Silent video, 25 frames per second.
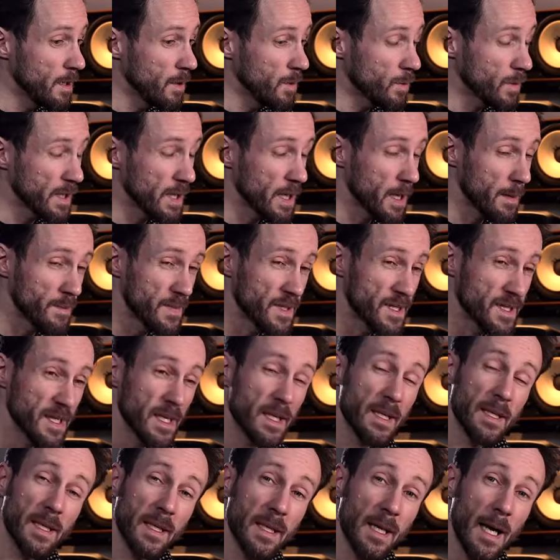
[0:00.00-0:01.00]
when I'm
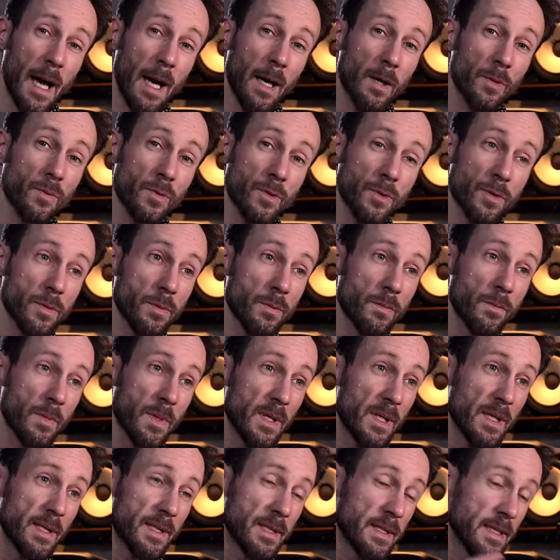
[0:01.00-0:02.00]
sending out,
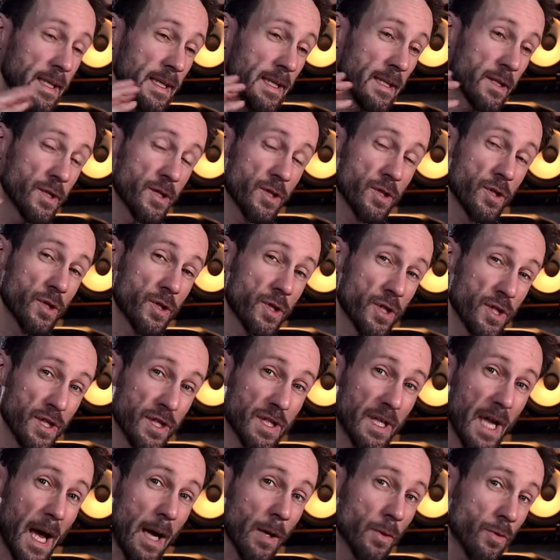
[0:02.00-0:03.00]
it needs to
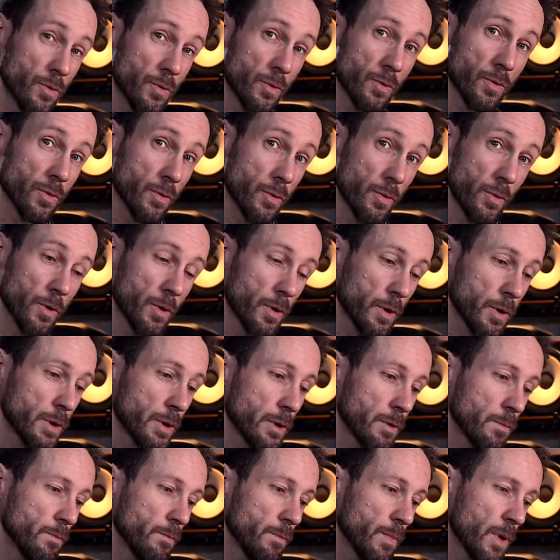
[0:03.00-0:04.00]
sound good,
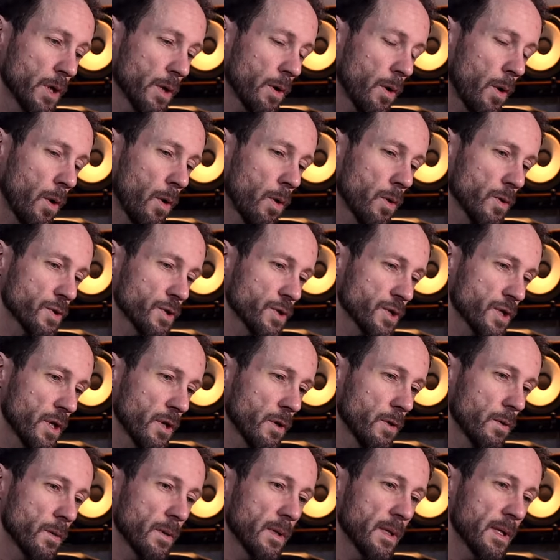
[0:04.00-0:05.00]
but also
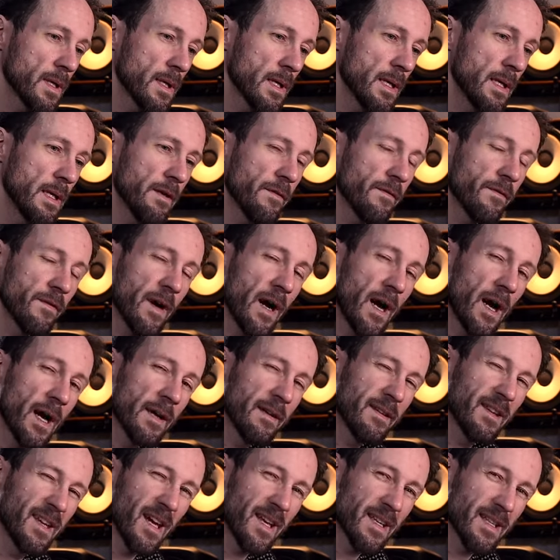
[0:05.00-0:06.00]
if I
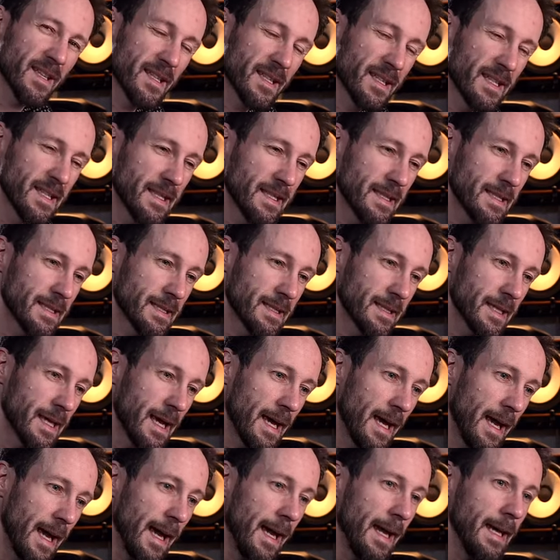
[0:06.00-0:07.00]
got this
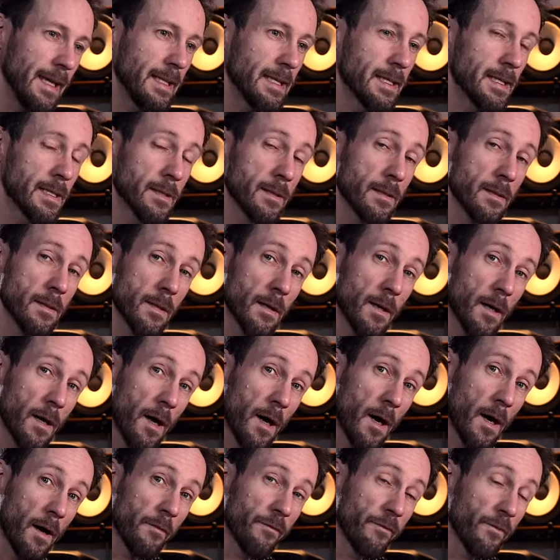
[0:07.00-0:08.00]
8
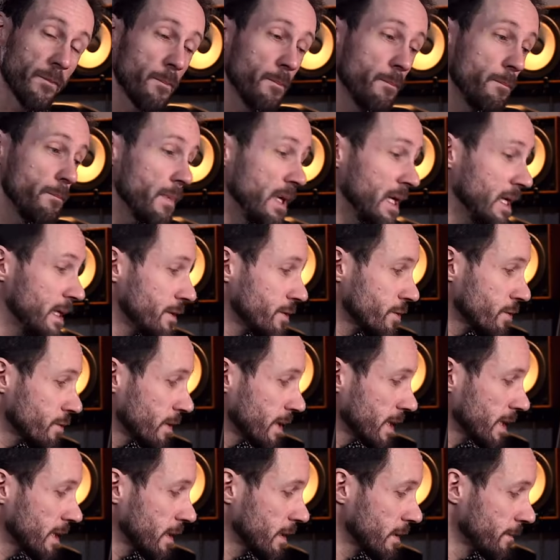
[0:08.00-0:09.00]
of
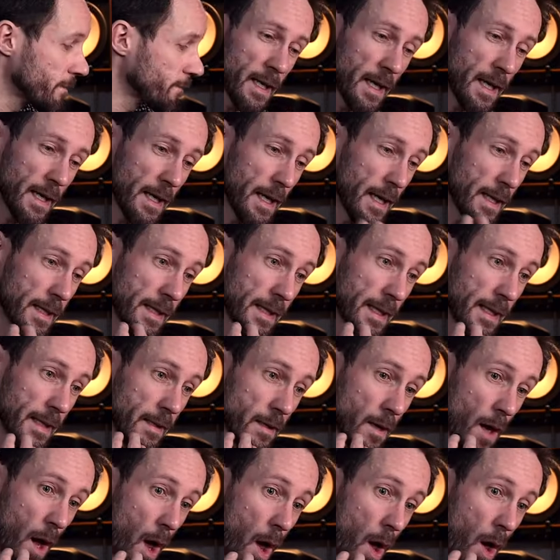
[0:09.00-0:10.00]
metering and I
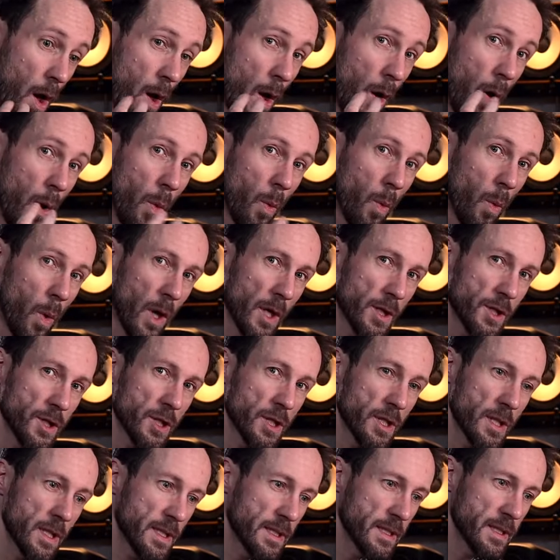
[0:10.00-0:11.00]
can
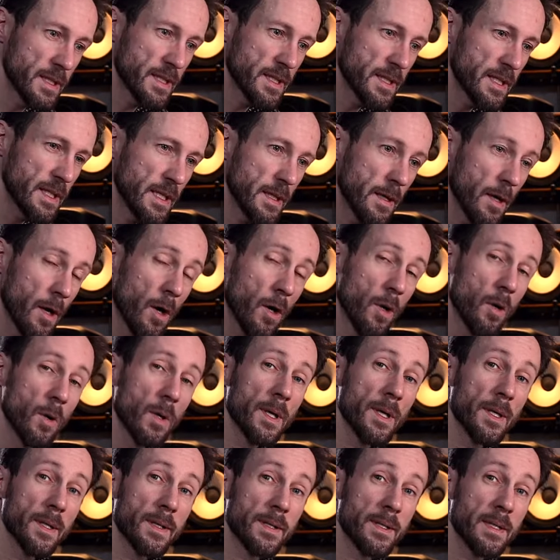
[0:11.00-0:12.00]
watch and see, oh,
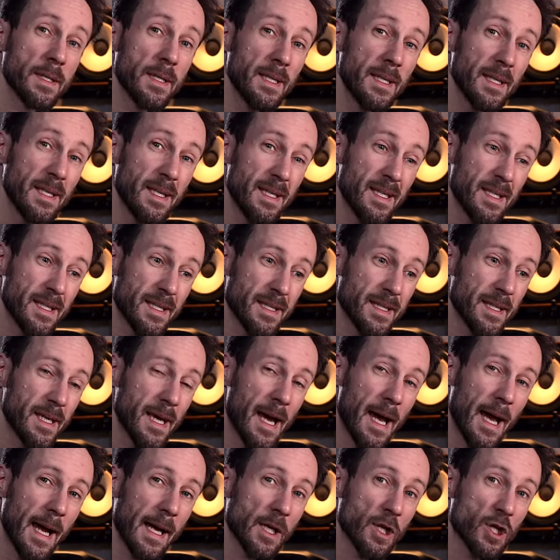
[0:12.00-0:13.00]
it is
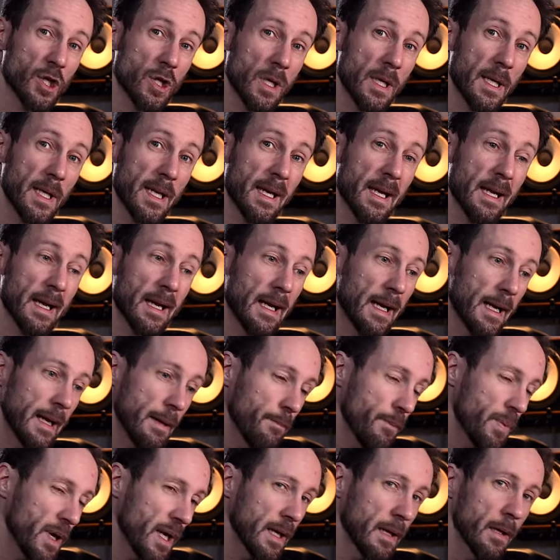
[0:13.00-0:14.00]
actually
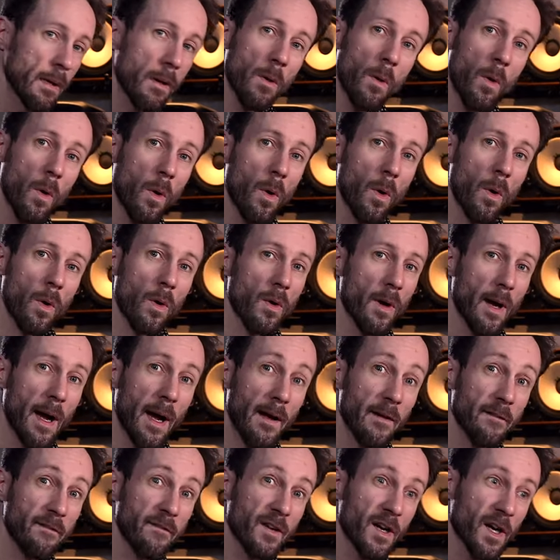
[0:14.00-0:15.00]
clipping or
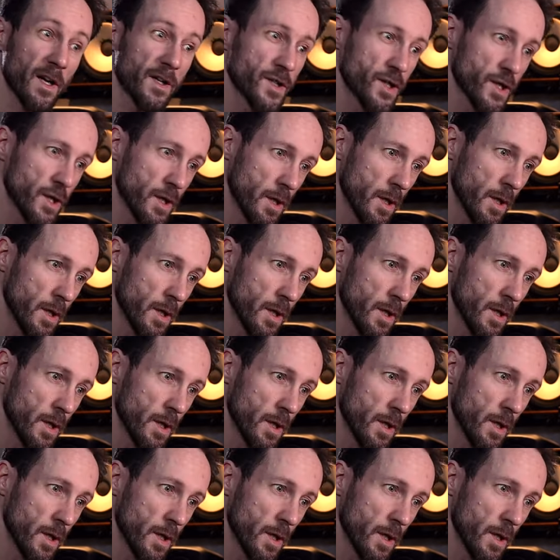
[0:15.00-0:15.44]
I've got